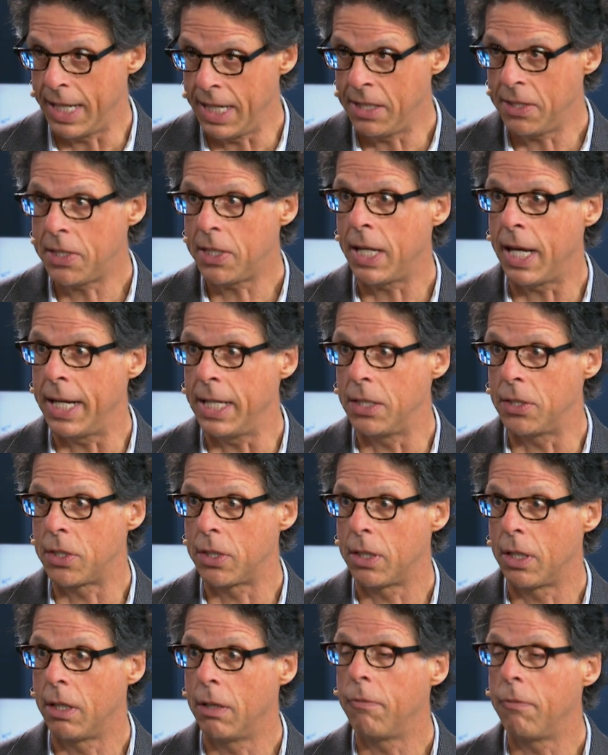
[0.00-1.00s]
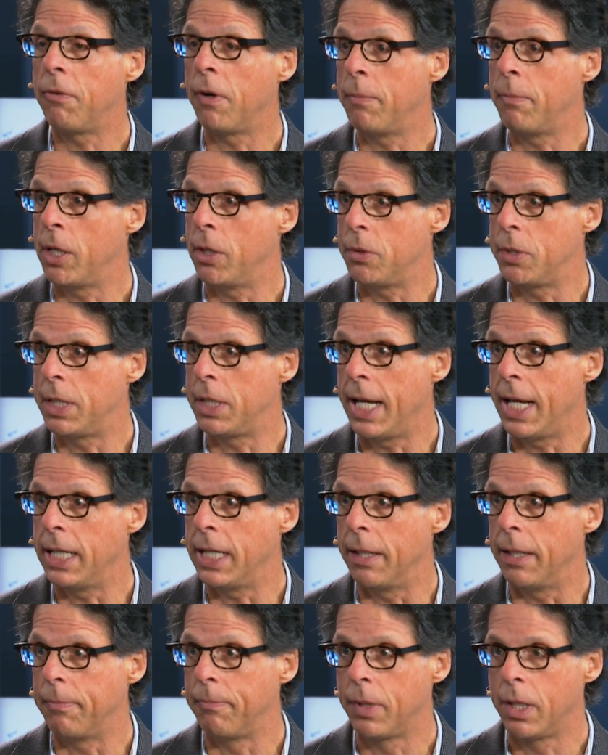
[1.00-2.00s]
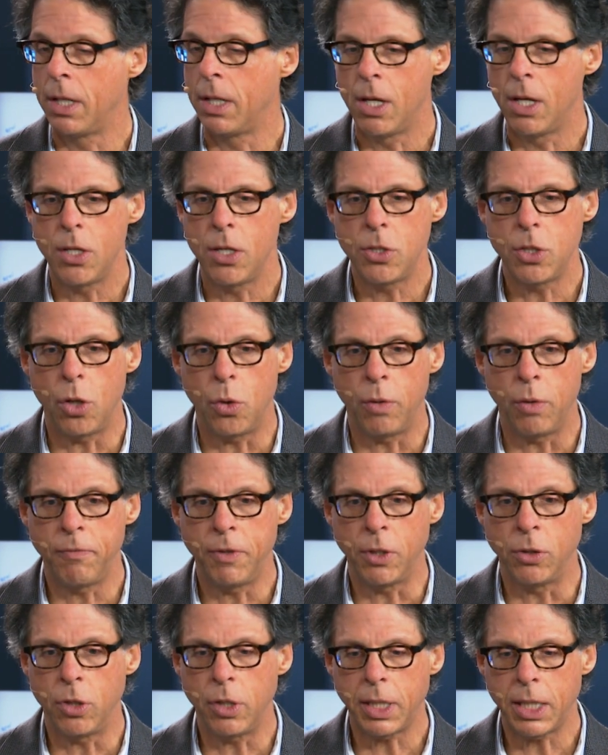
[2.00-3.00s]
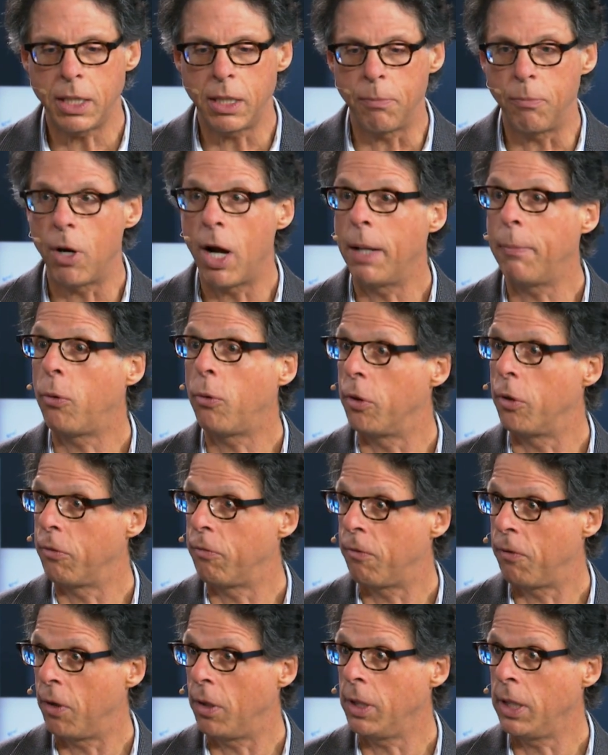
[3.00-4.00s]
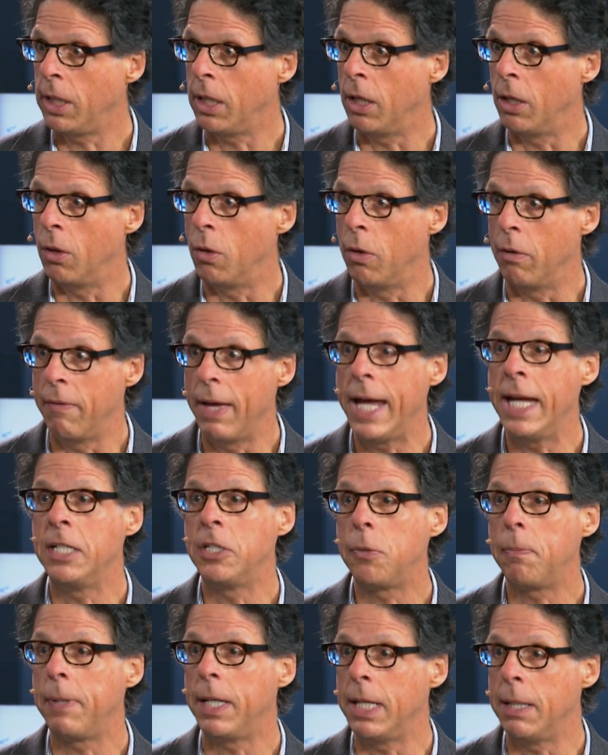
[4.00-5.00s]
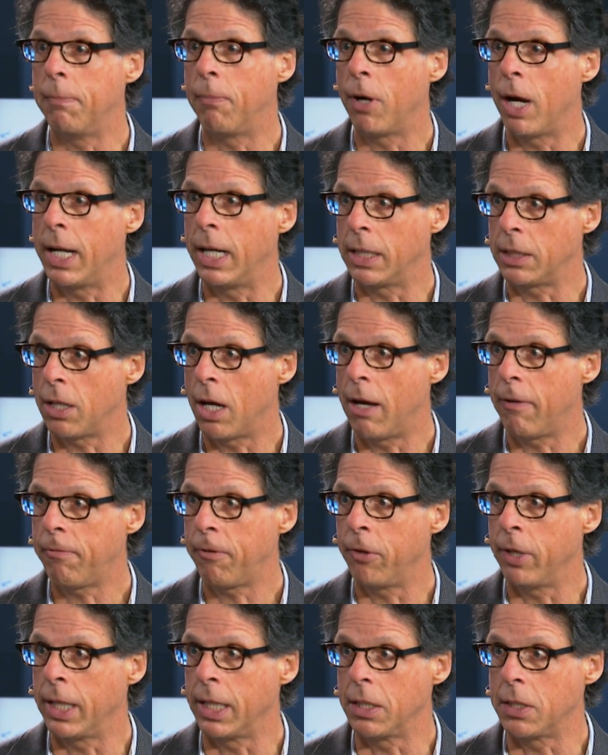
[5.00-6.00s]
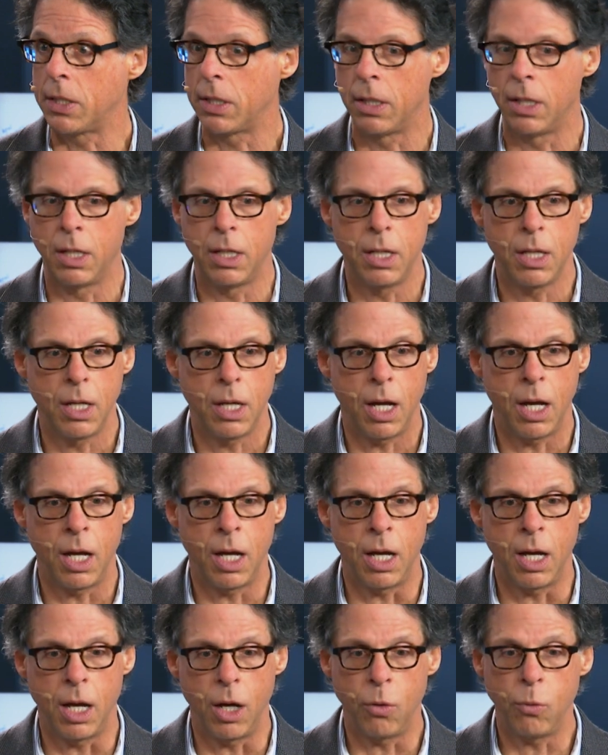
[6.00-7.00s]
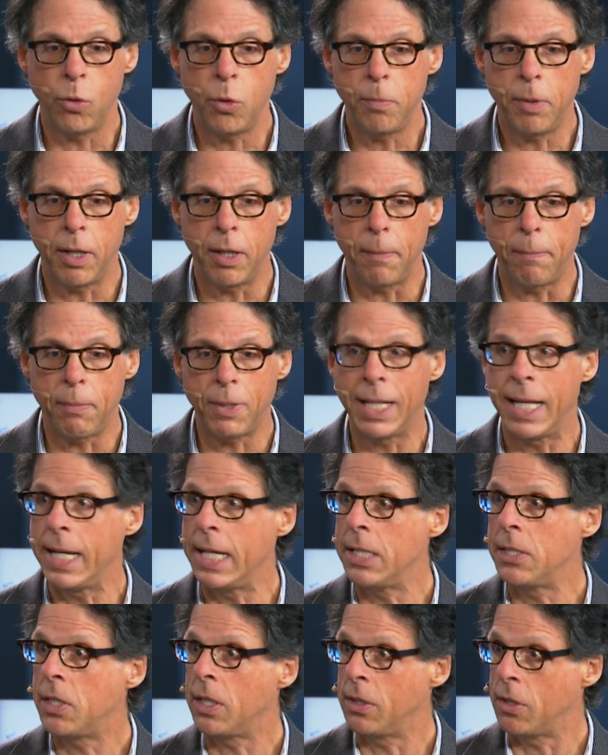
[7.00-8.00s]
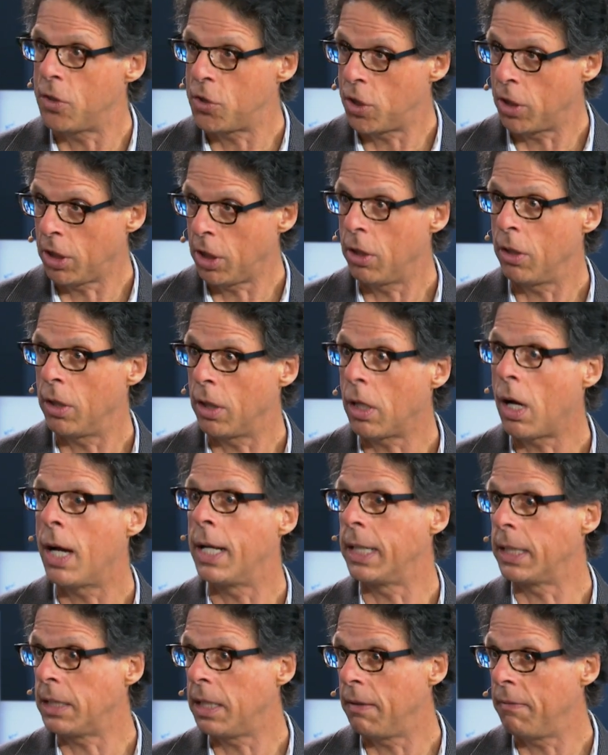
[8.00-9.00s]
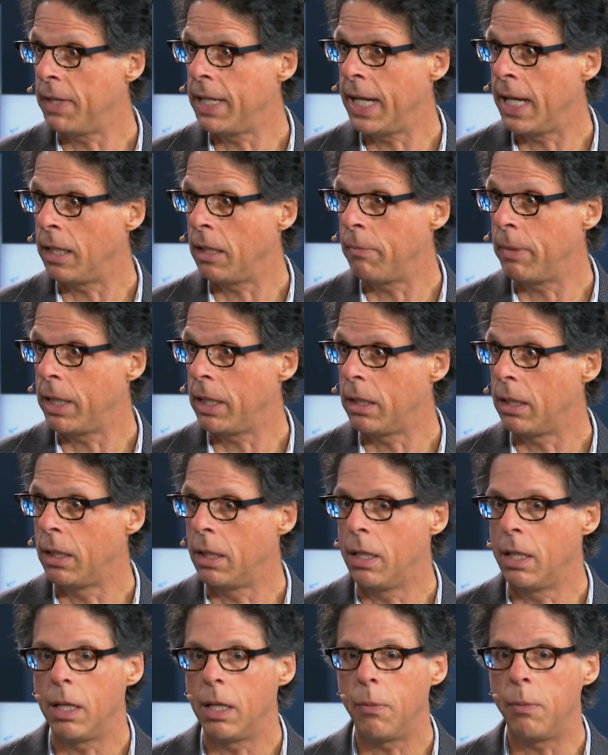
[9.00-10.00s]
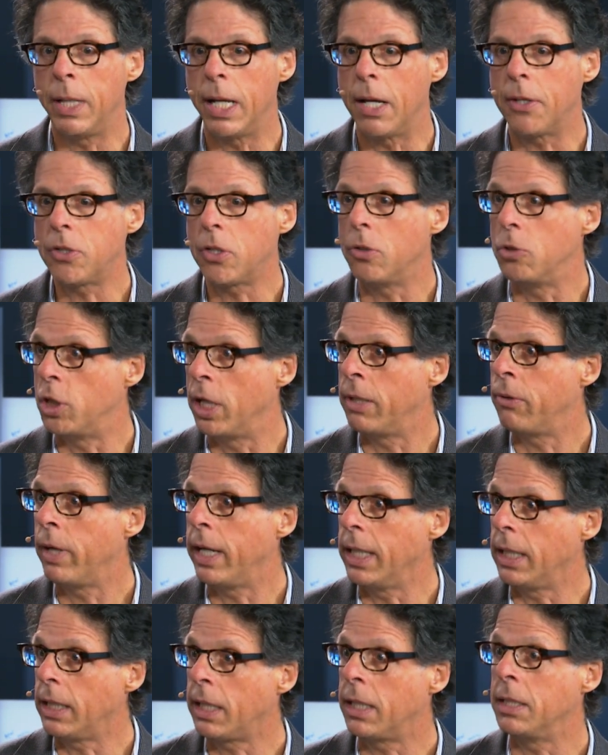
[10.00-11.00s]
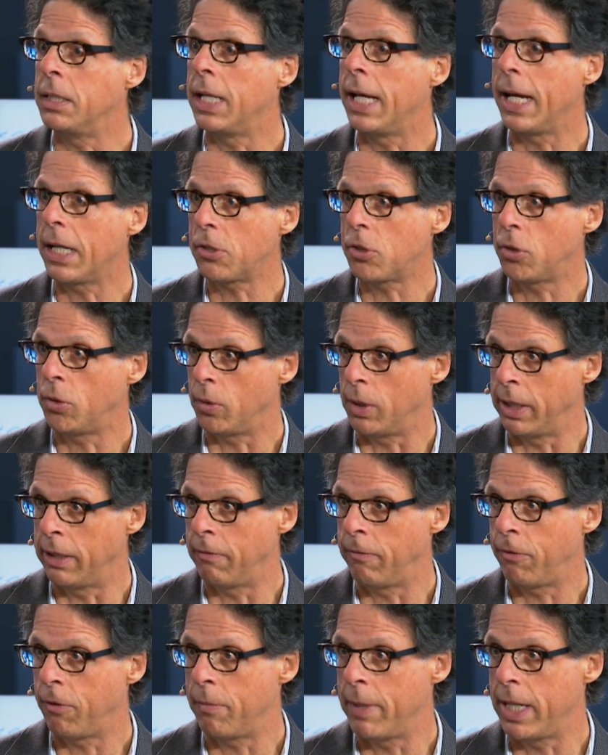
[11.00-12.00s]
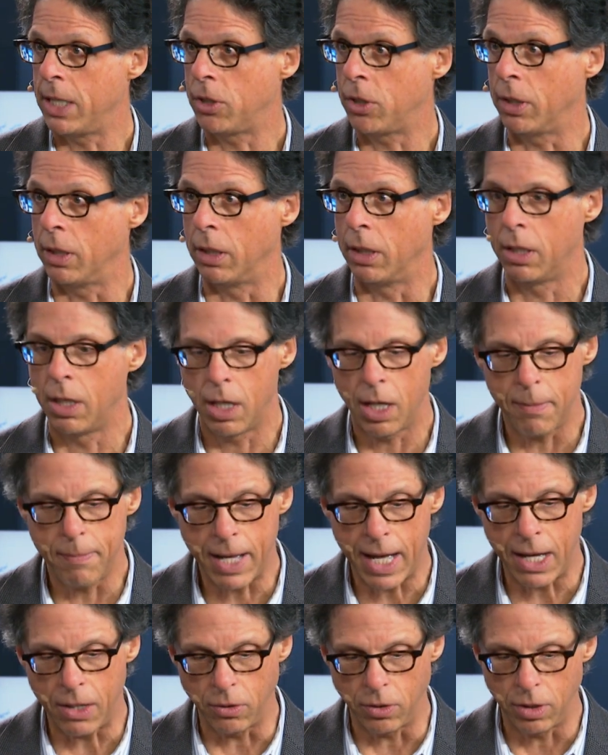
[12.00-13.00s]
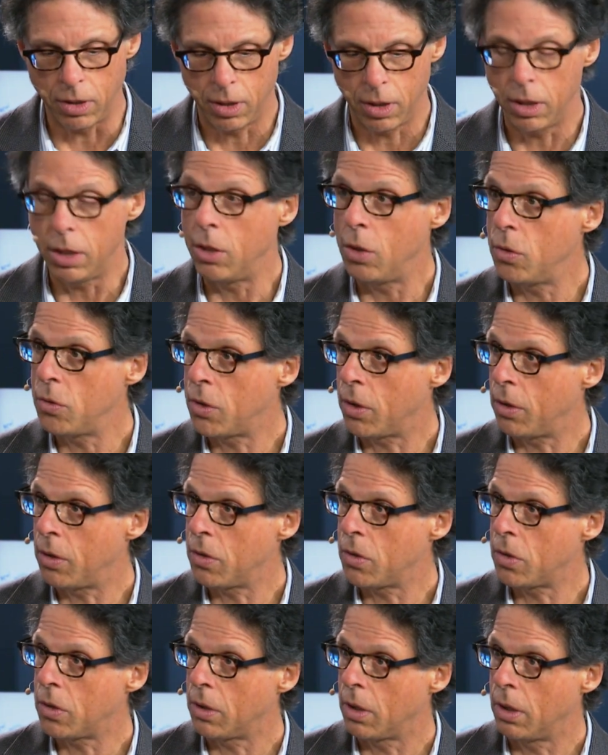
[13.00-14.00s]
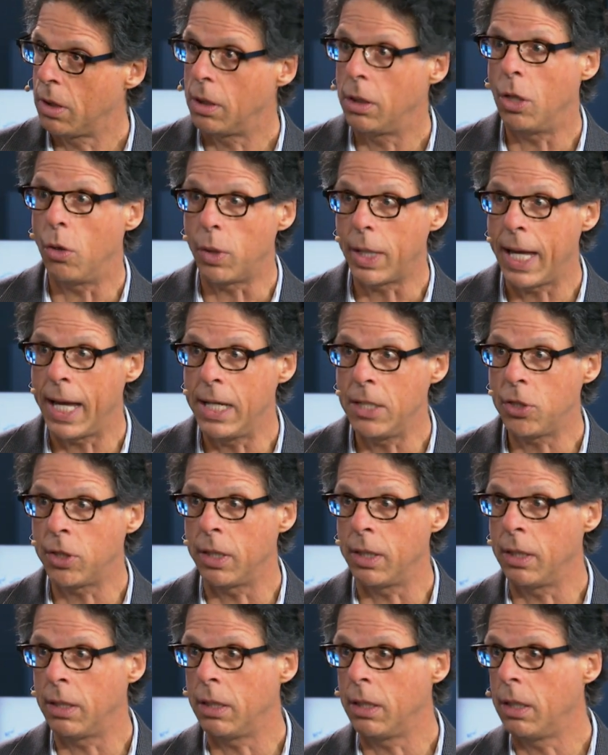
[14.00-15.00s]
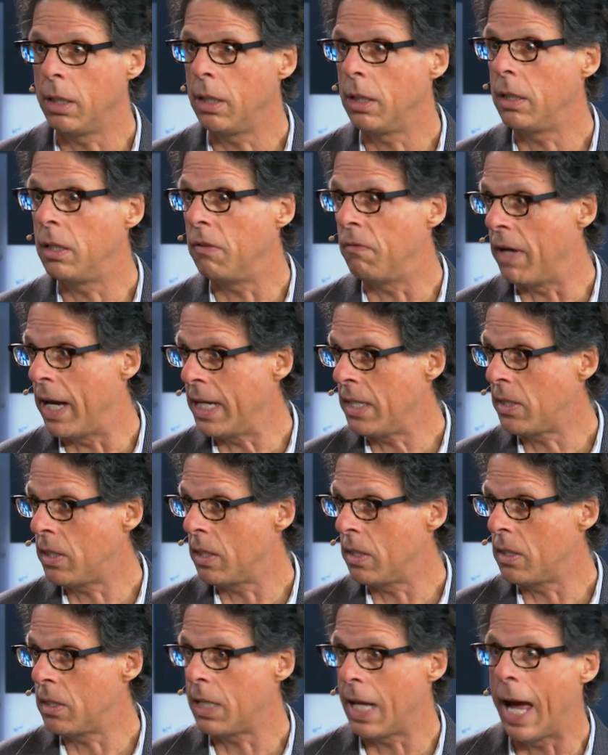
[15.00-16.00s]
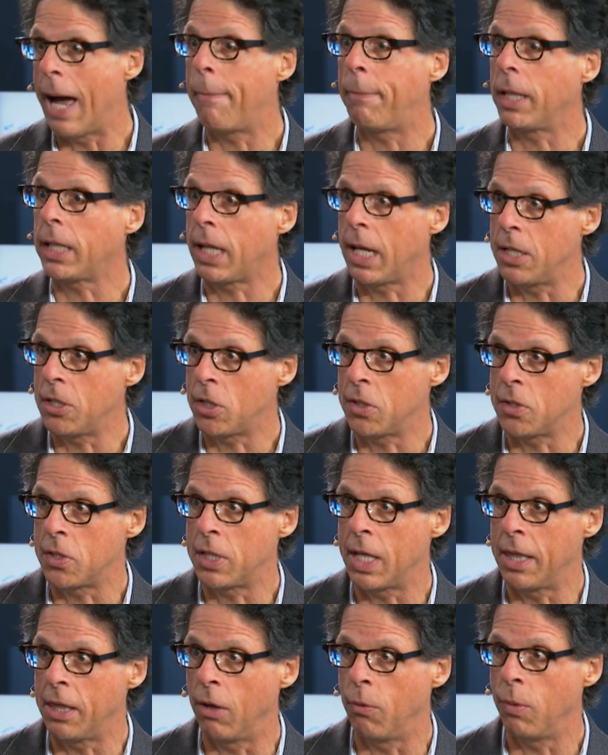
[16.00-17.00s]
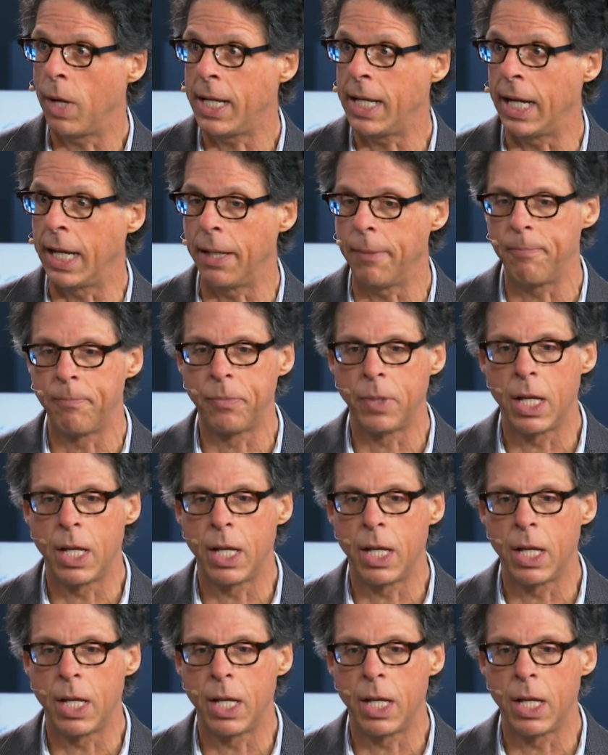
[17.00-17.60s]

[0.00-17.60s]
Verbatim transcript: insights from those data. So if you look at the broad portfolio of HPE product offerings, Aruba plays in the secure connectivity element. We also generate contextual information about users, location, devices, applications that they're running.